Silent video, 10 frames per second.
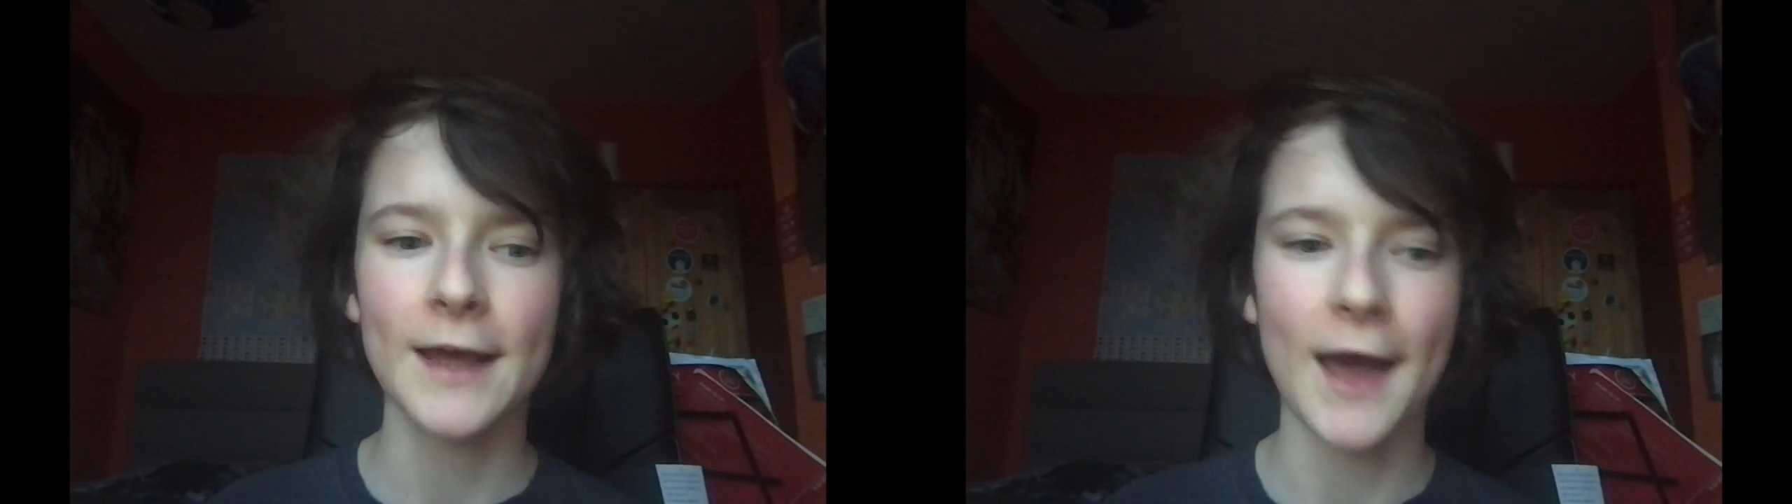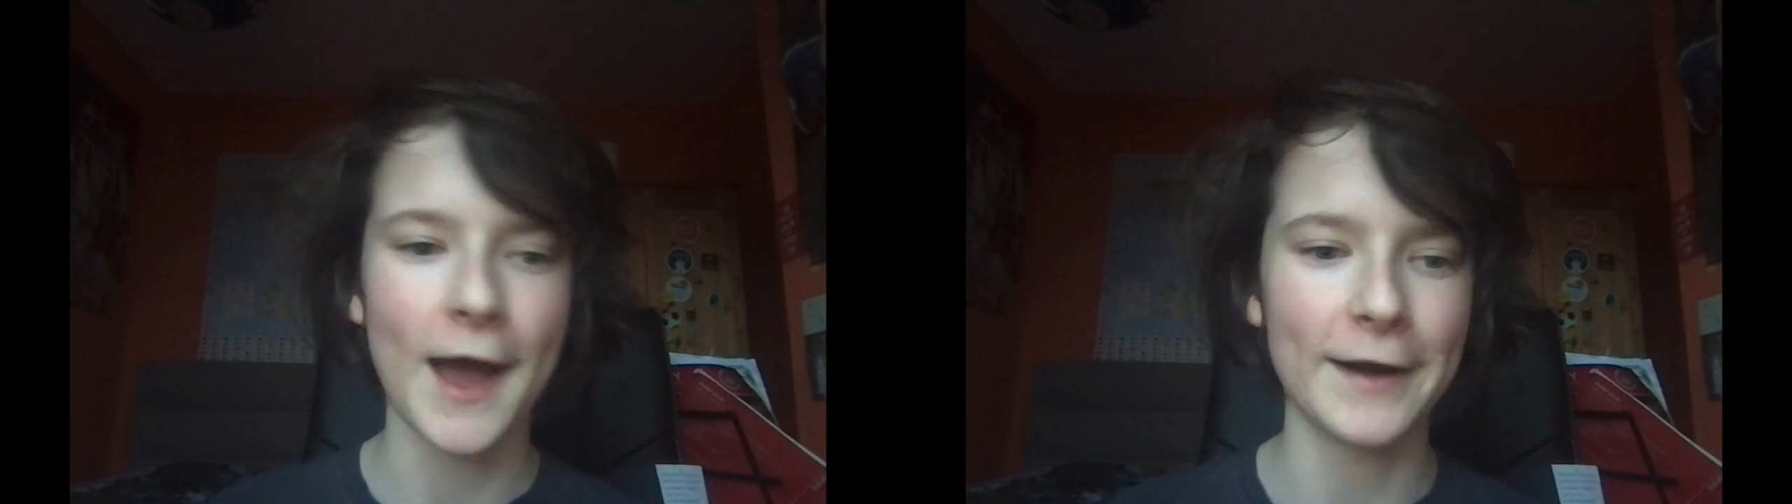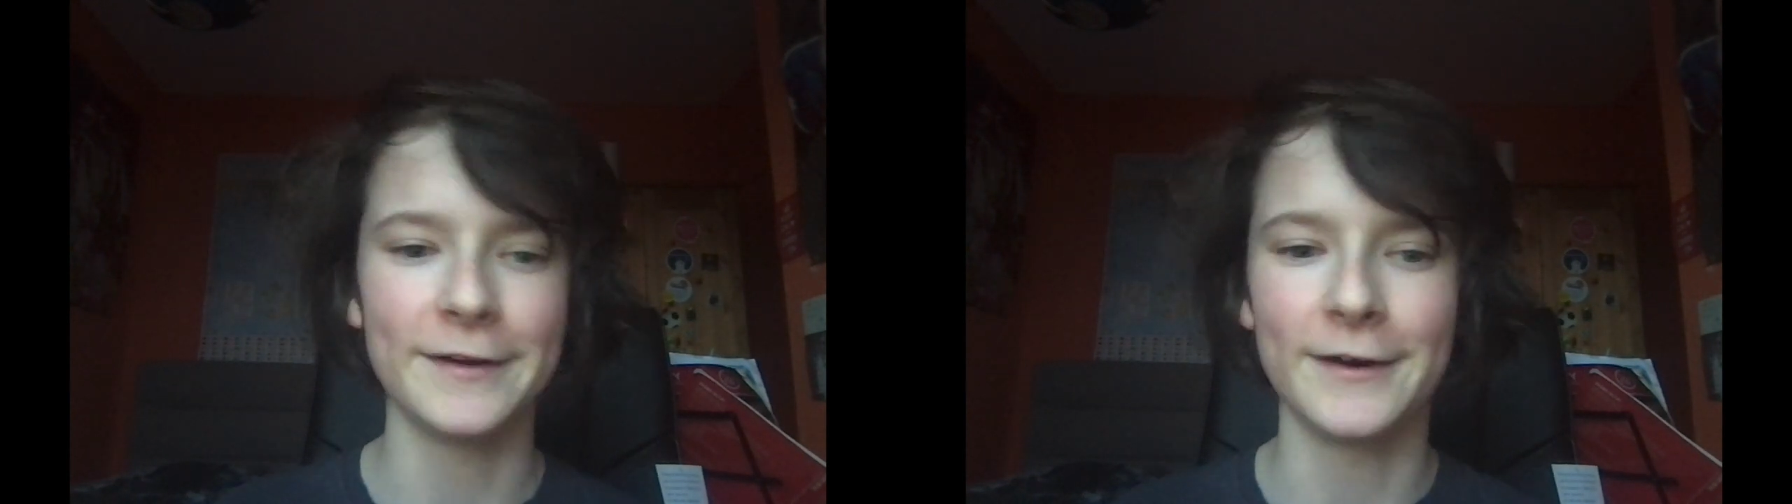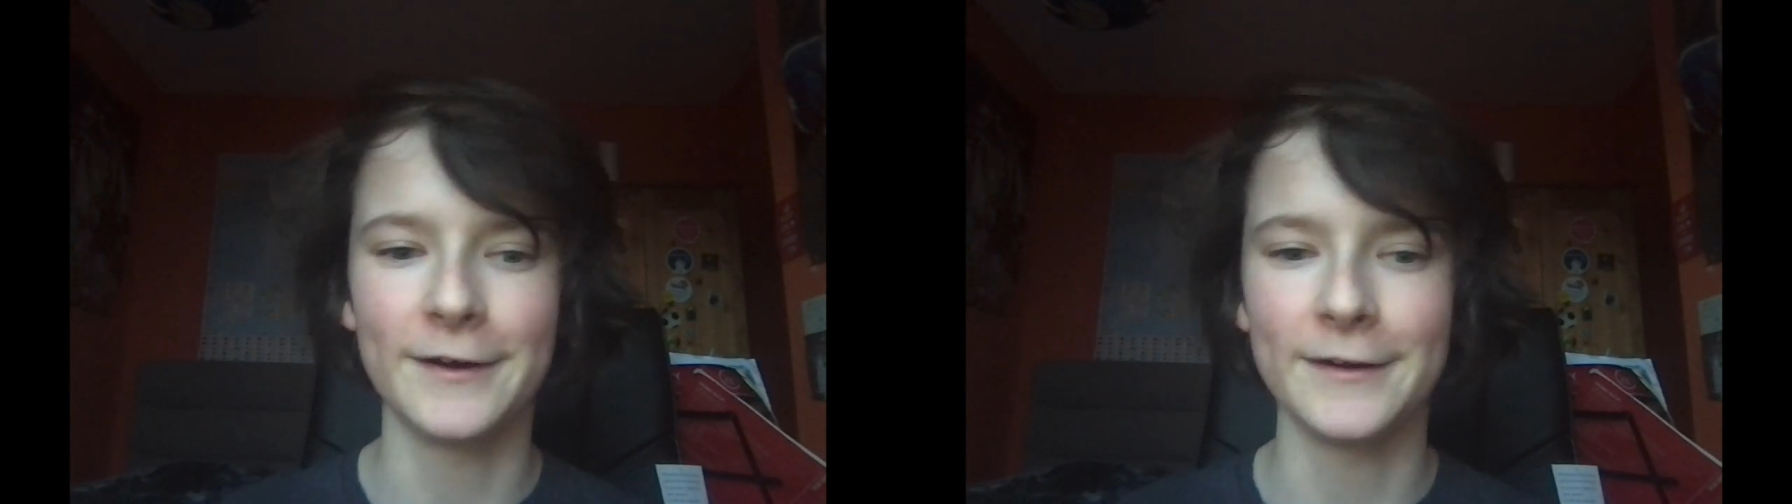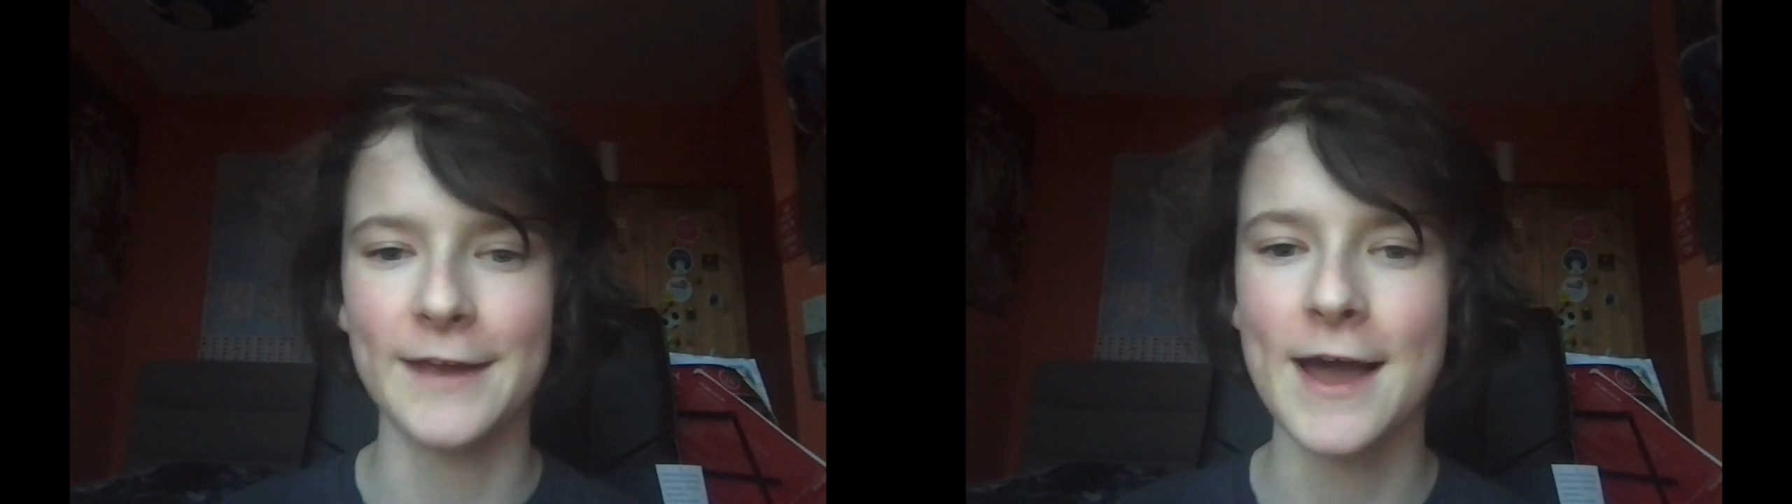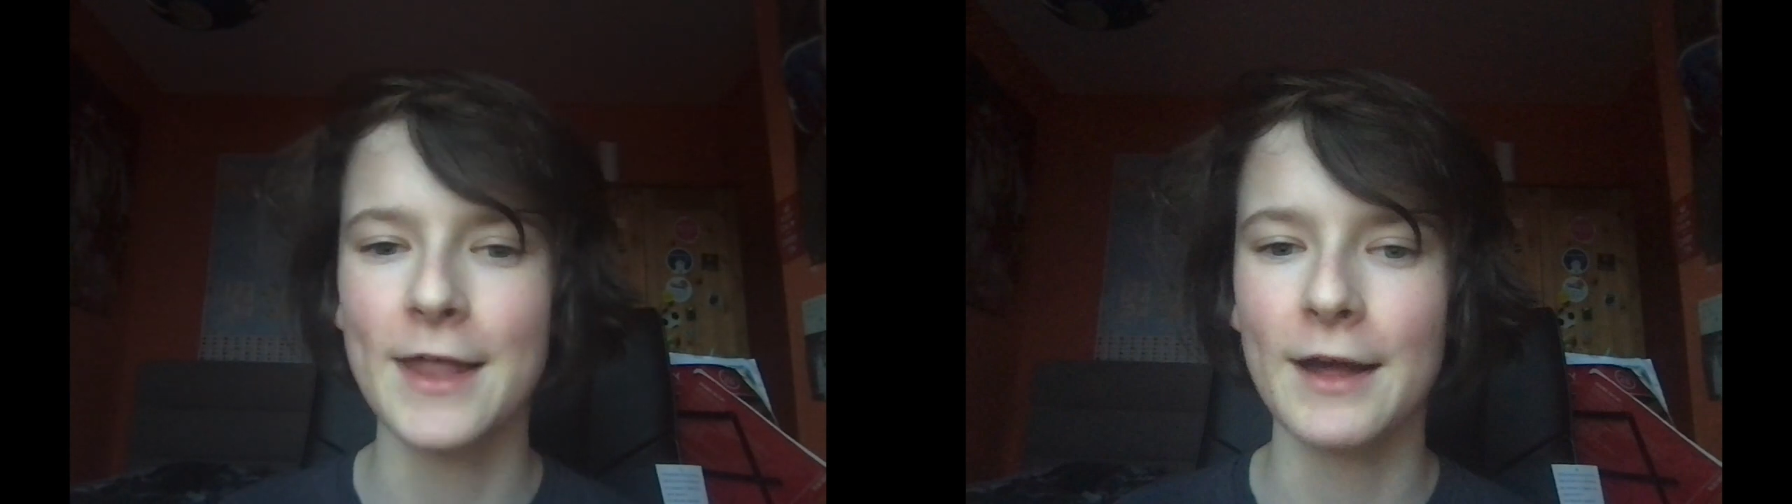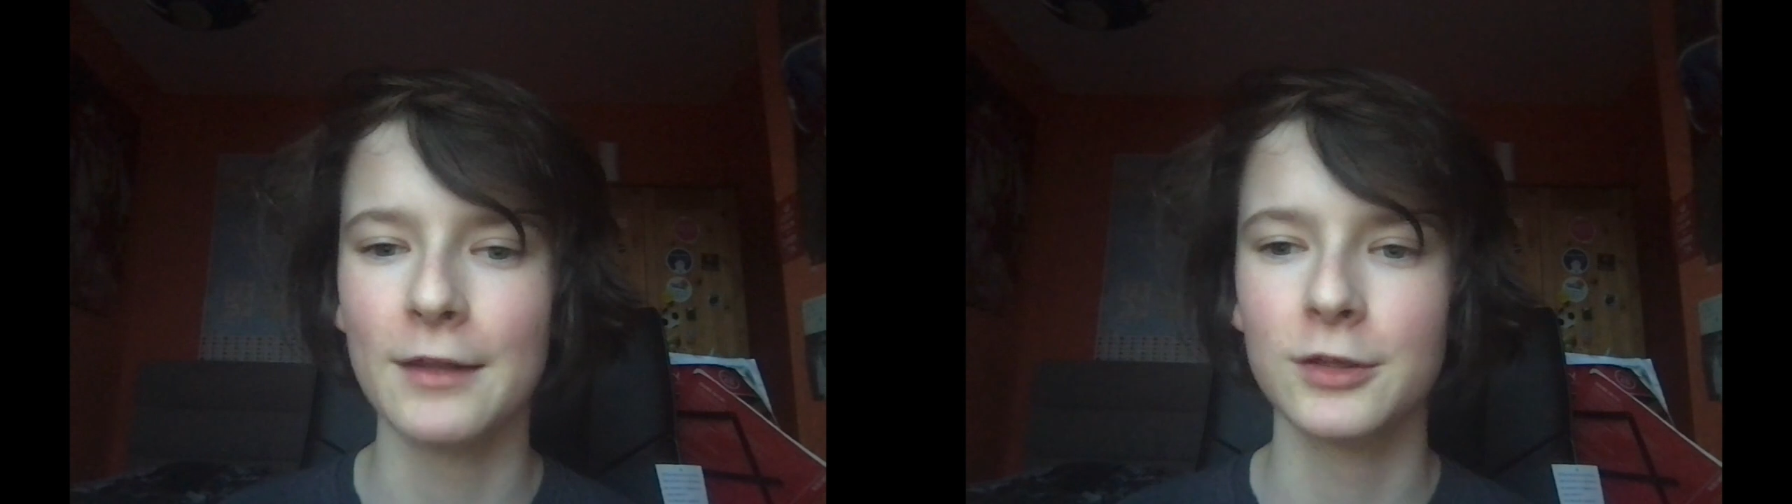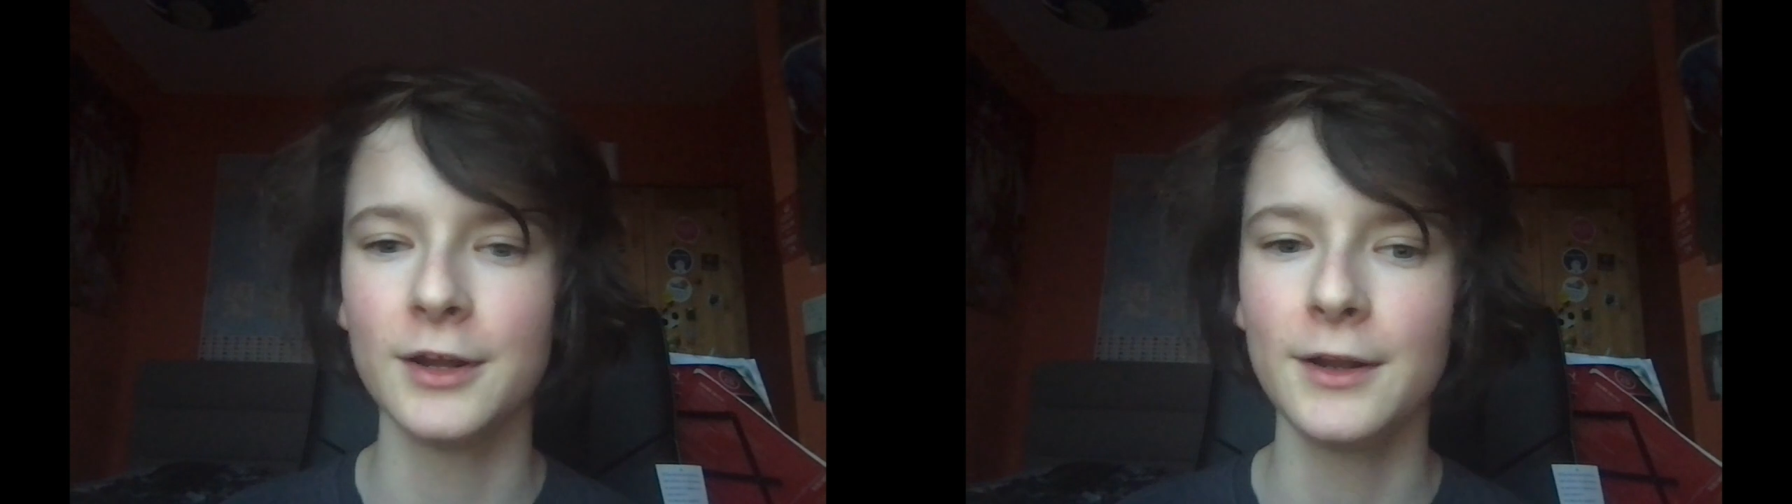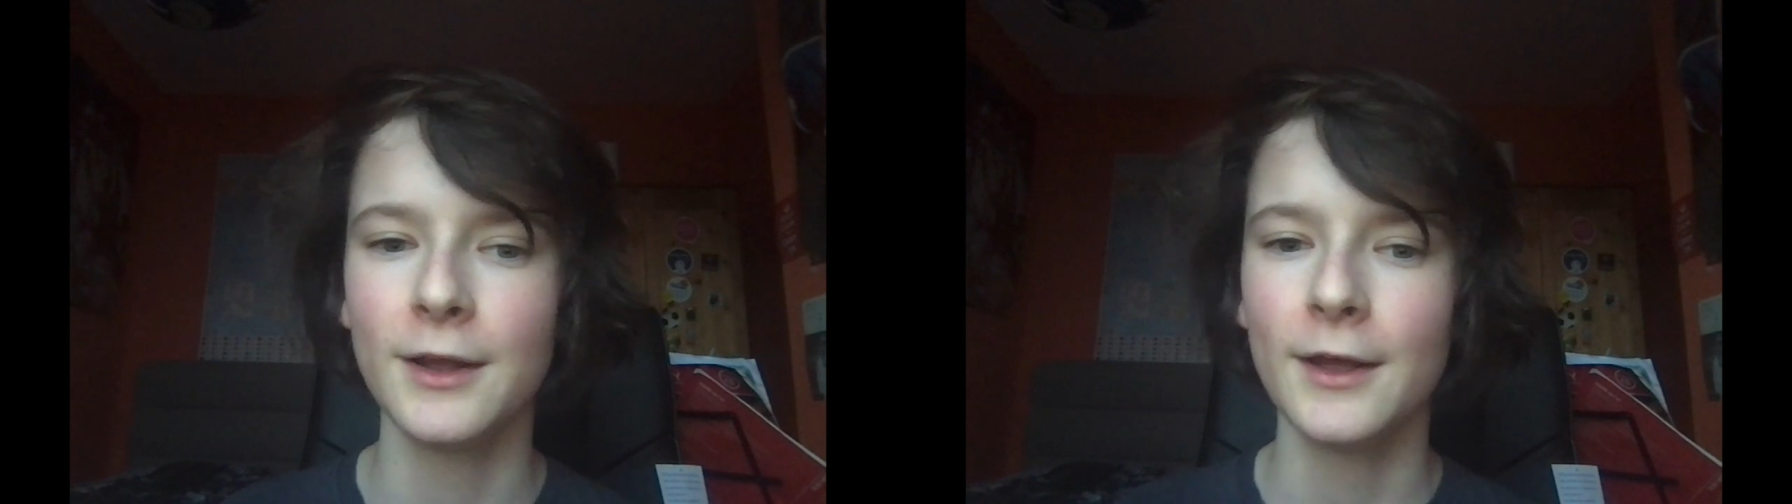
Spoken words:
and yeah, that's good.